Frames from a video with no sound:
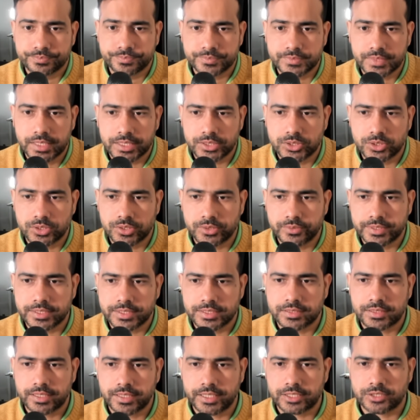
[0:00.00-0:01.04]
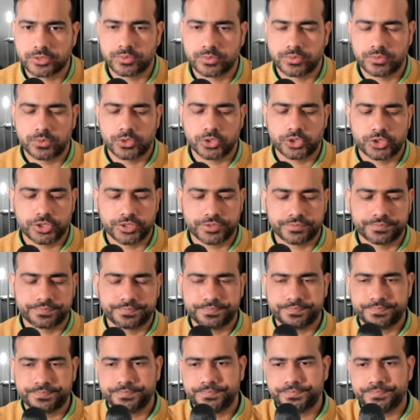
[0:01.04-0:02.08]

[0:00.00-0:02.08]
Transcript: as always thanks for watching